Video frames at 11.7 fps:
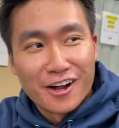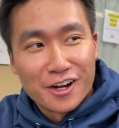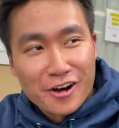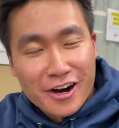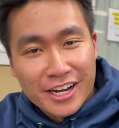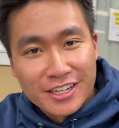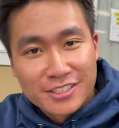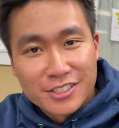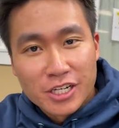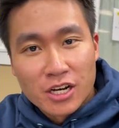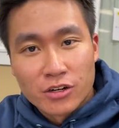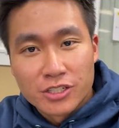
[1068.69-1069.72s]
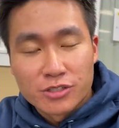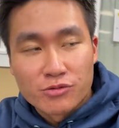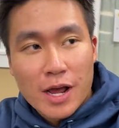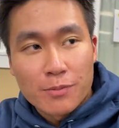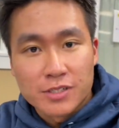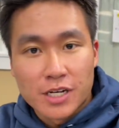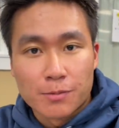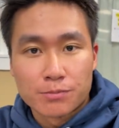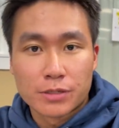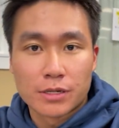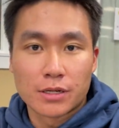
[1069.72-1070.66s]
All right, so just wrapped up
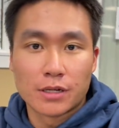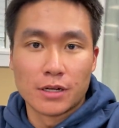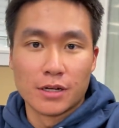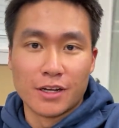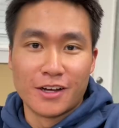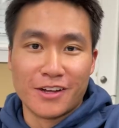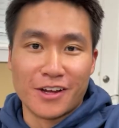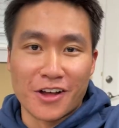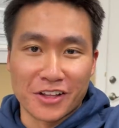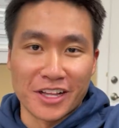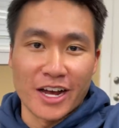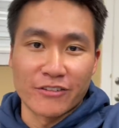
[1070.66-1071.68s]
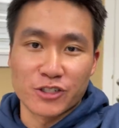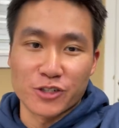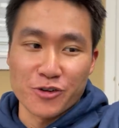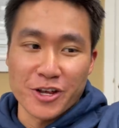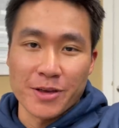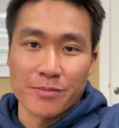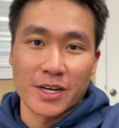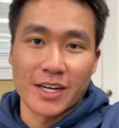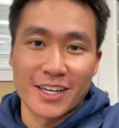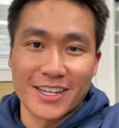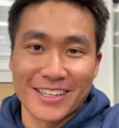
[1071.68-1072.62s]
on the live stream.
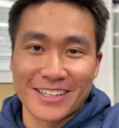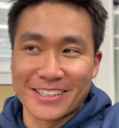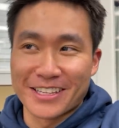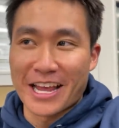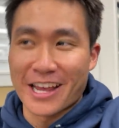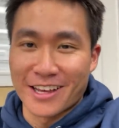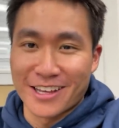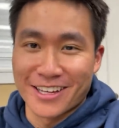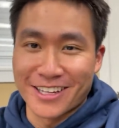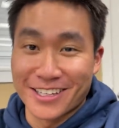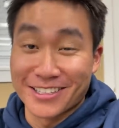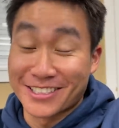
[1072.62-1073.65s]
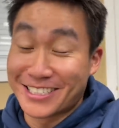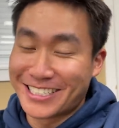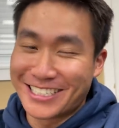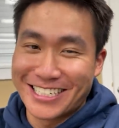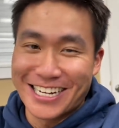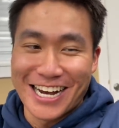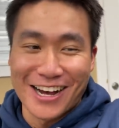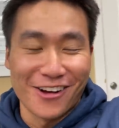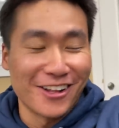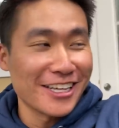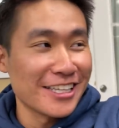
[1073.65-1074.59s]
And
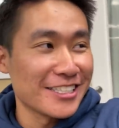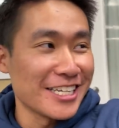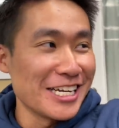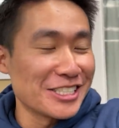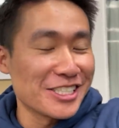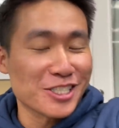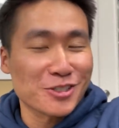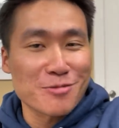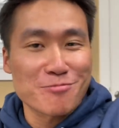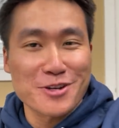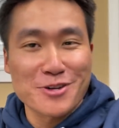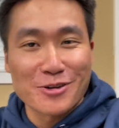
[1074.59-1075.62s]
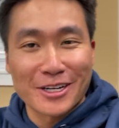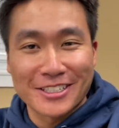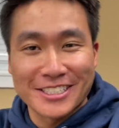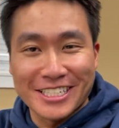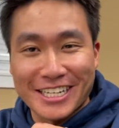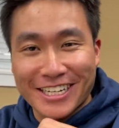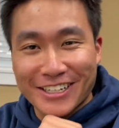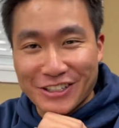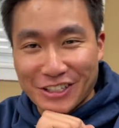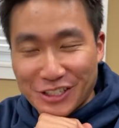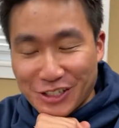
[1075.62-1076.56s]
all I can say is things went pretty well today
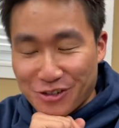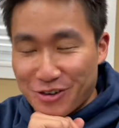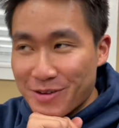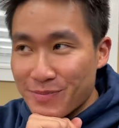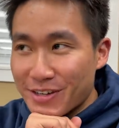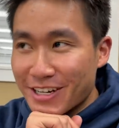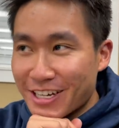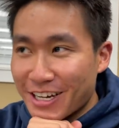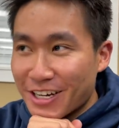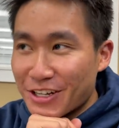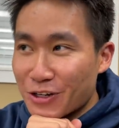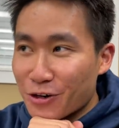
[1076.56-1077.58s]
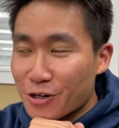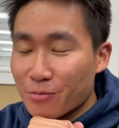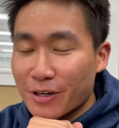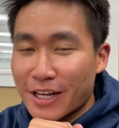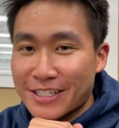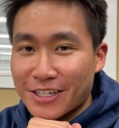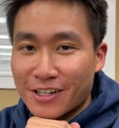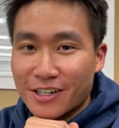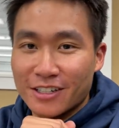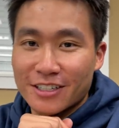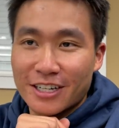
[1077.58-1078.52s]
on this stream. No complaints at
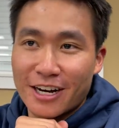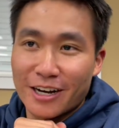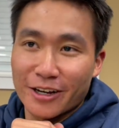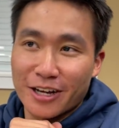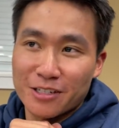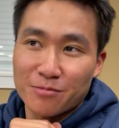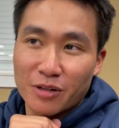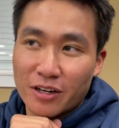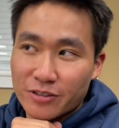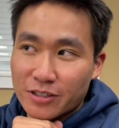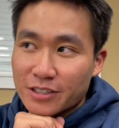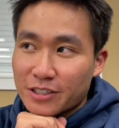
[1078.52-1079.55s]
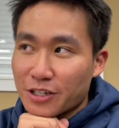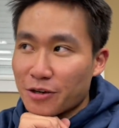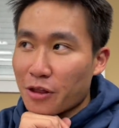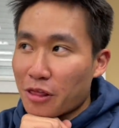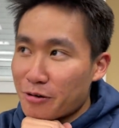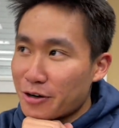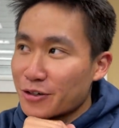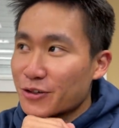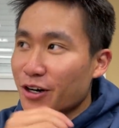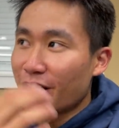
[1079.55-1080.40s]
all. Got some bluffs to go through.